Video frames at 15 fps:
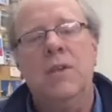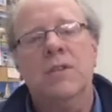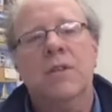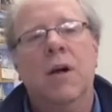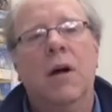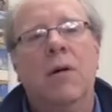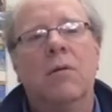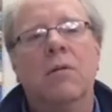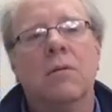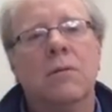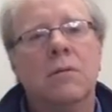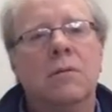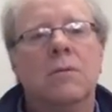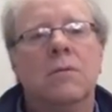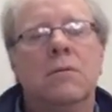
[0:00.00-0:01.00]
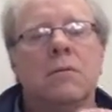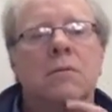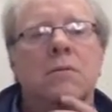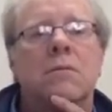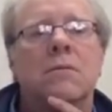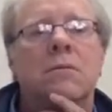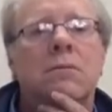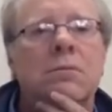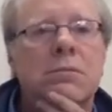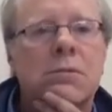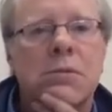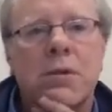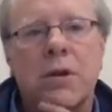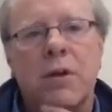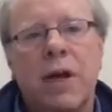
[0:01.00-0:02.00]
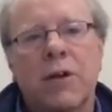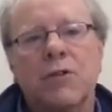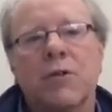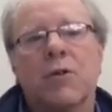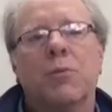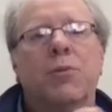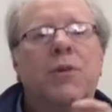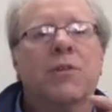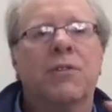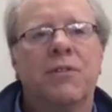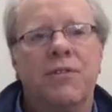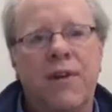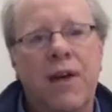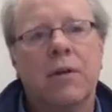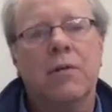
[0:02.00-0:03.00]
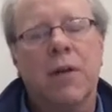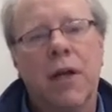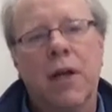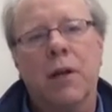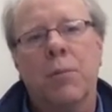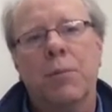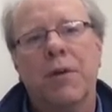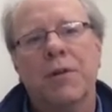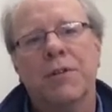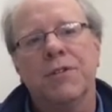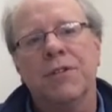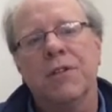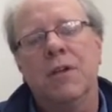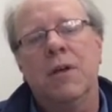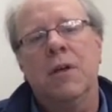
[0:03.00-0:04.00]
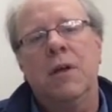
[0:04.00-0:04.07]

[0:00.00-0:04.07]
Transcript: So, actually, her book, The Fountainhead, appears,